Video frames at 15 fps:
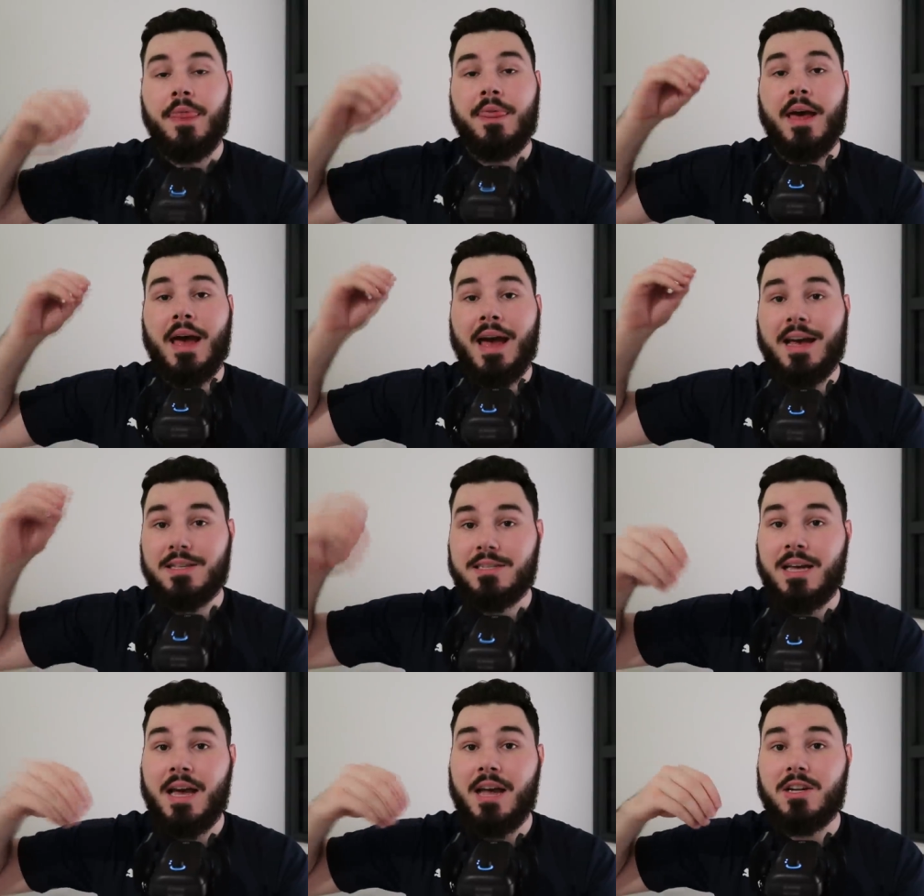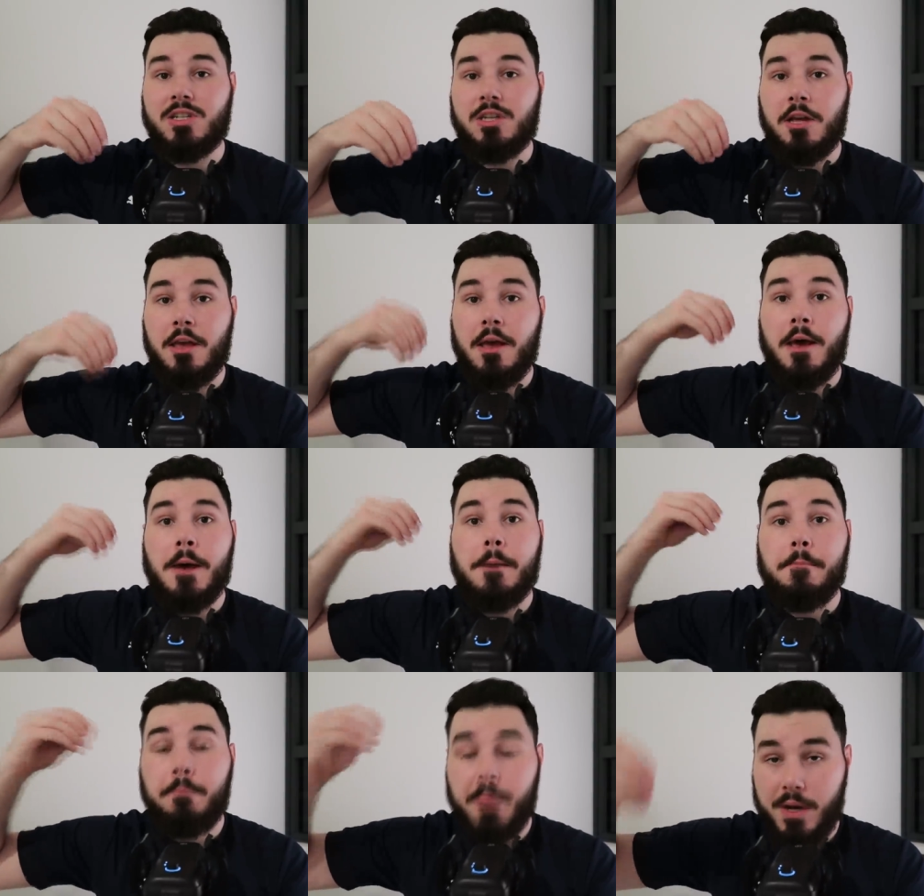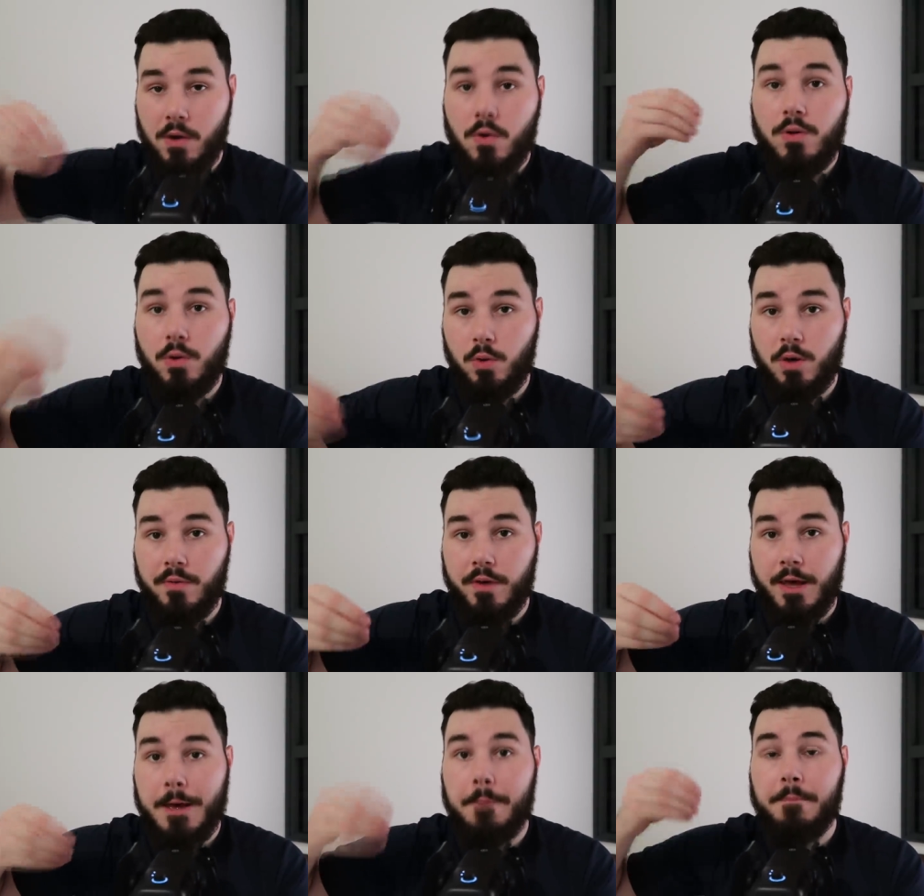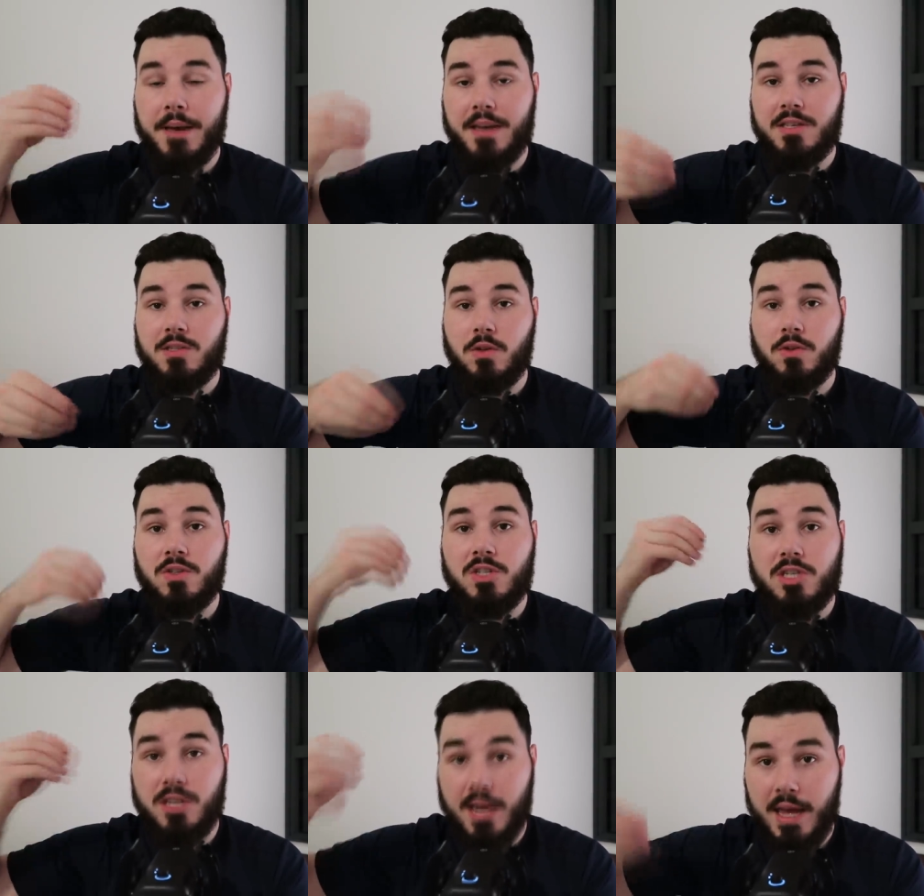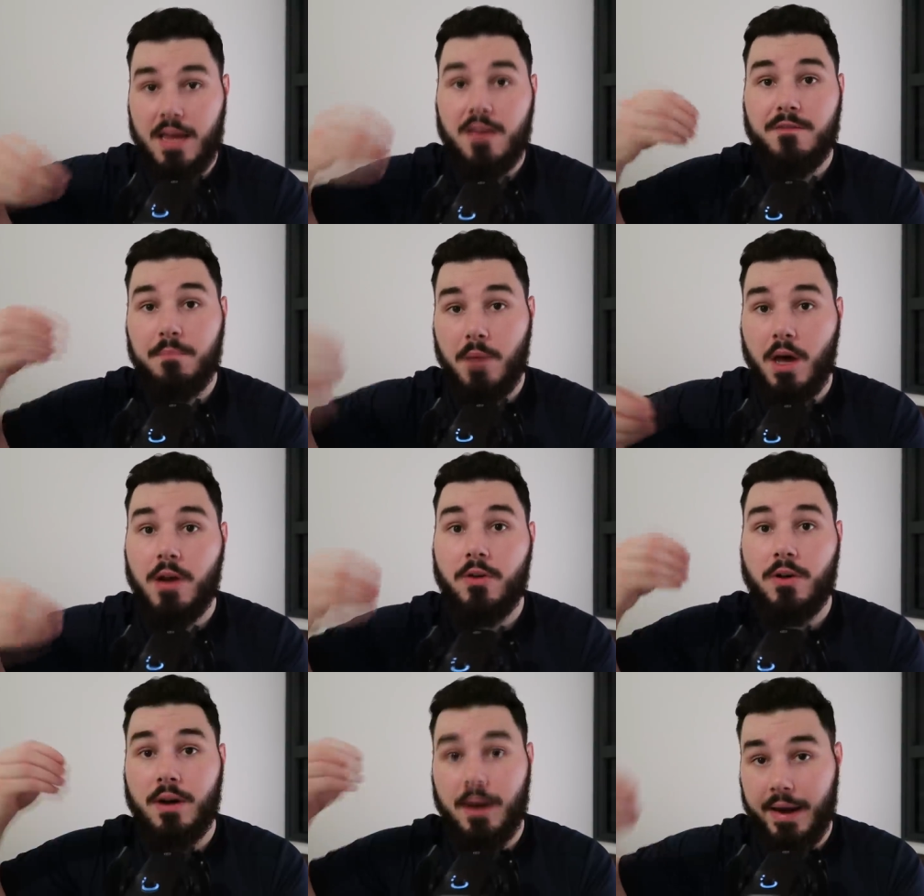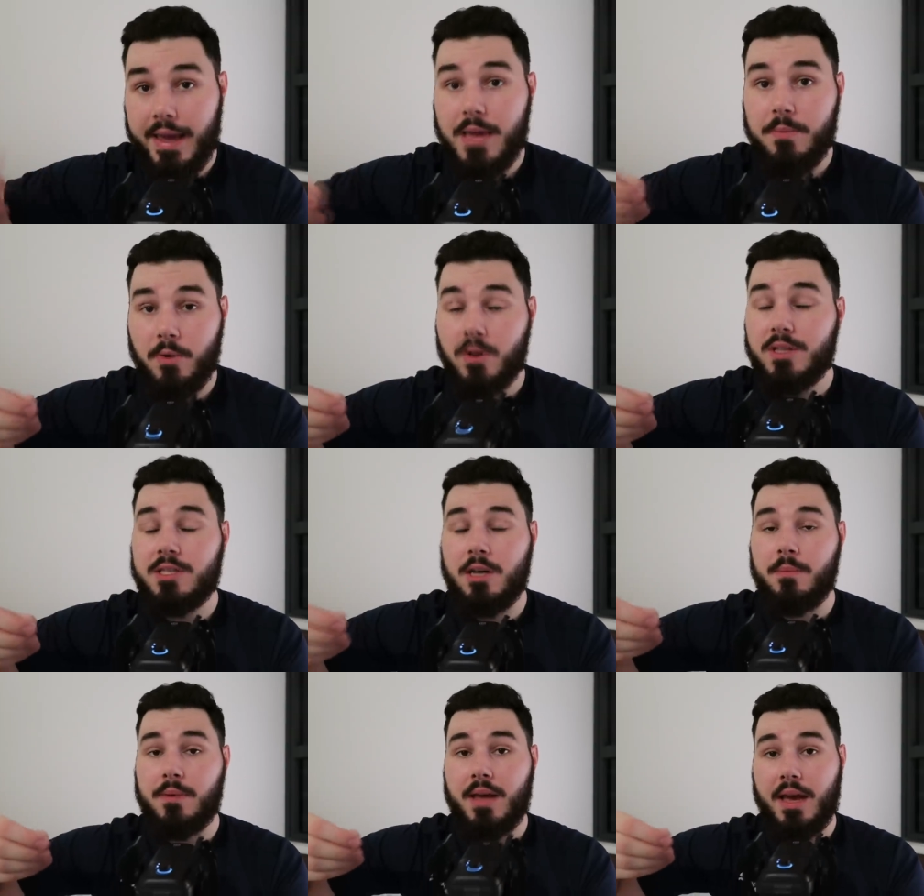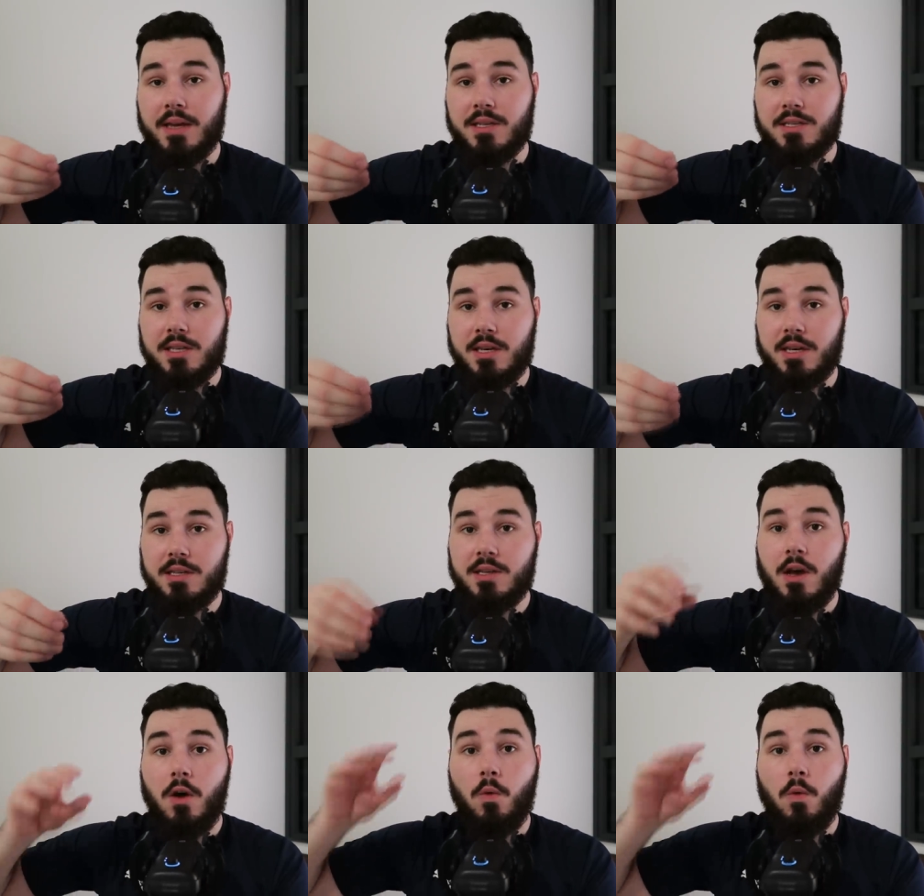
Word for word: that has to actually build all of it based on slave migrant labor in some cases,